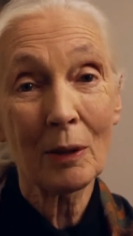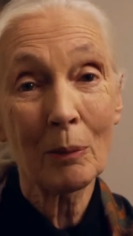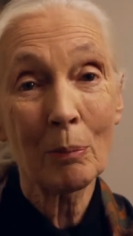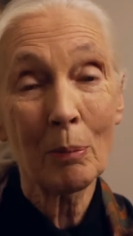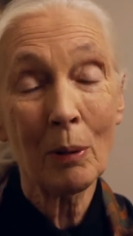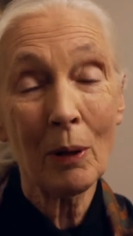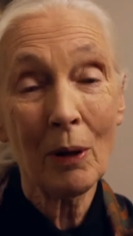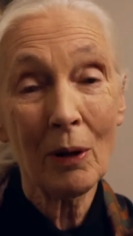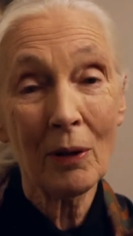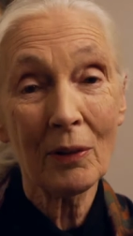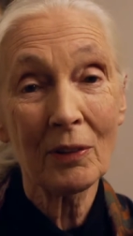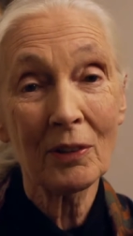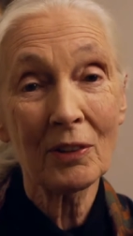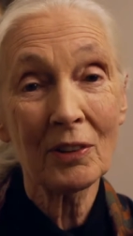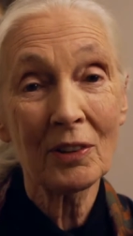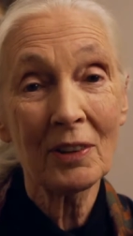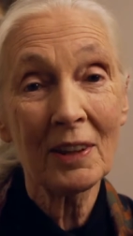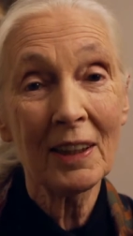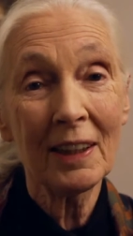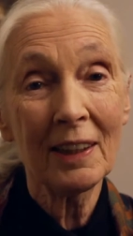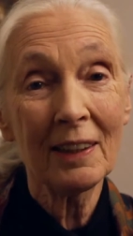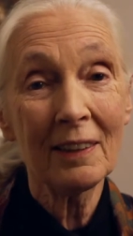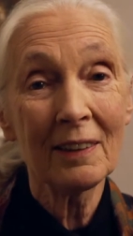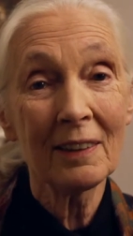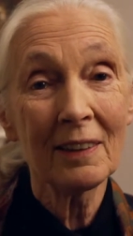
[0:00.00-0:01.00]
the plants
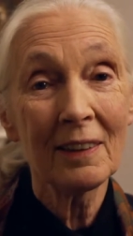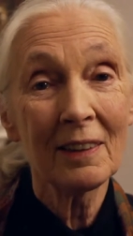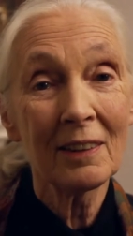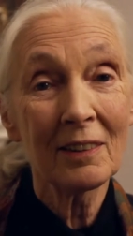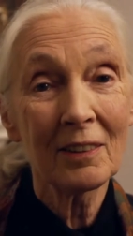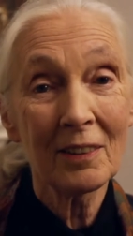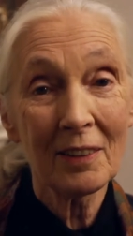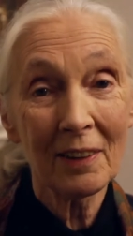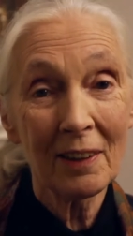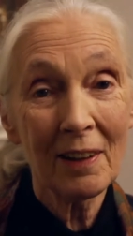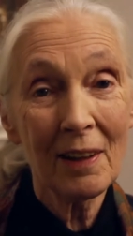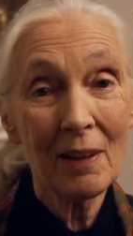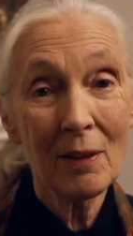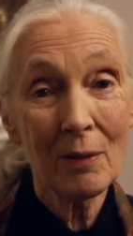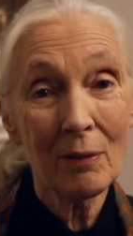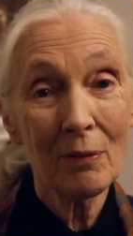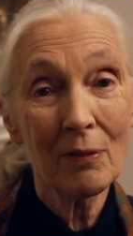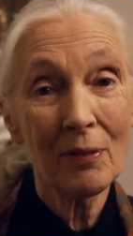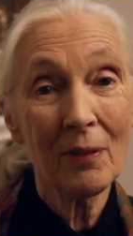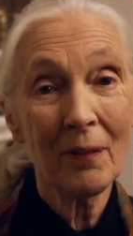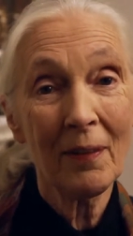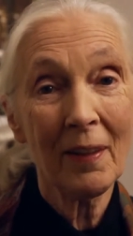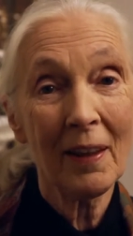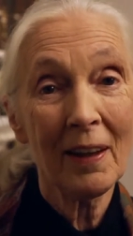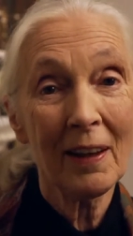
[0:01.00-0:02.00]
need to live
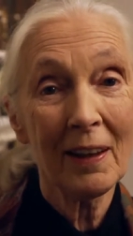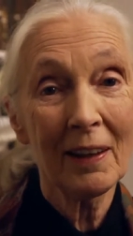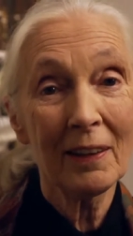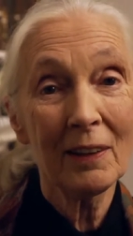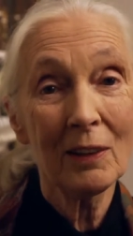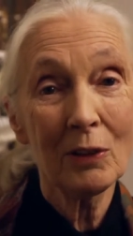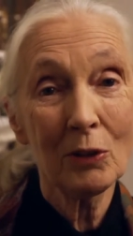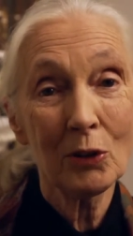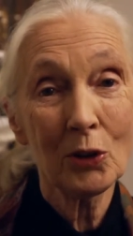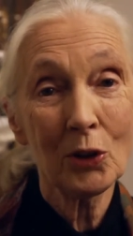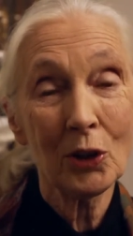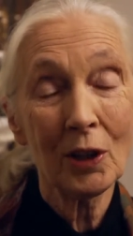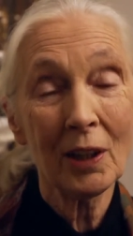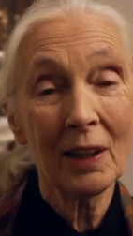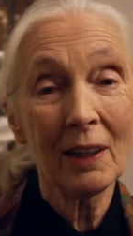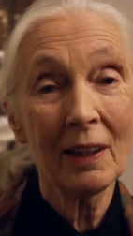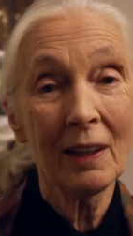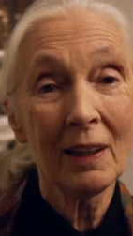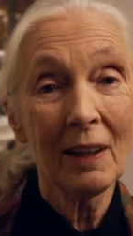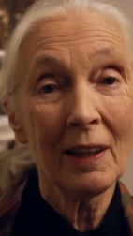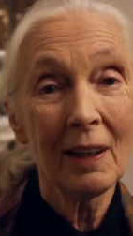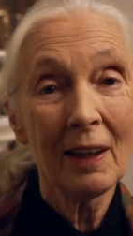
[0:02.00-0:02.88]
for their energy,